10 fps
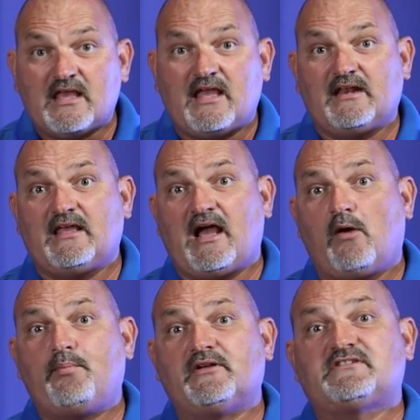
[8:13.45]
and it
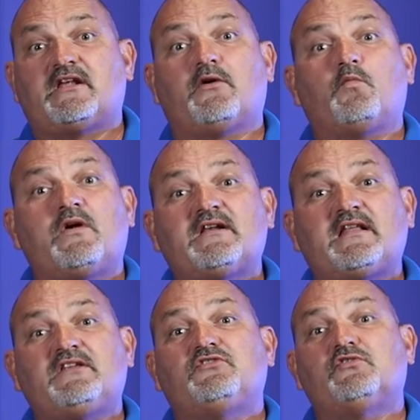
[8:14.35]
outputs at a
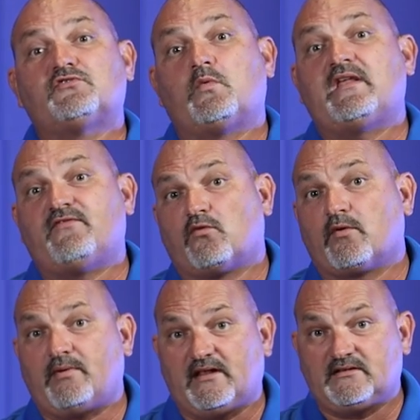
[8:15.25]
192
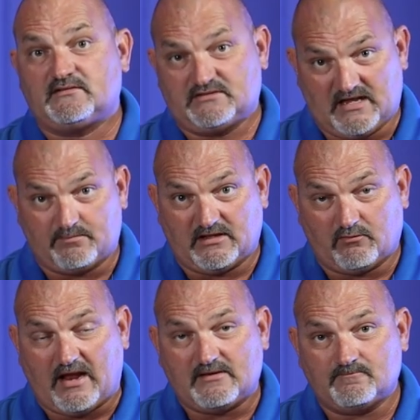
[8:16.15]
24-bit sampling
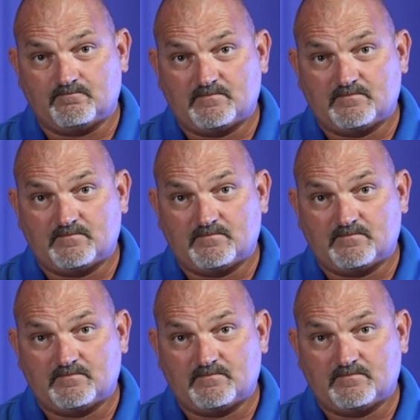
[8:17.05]
rate.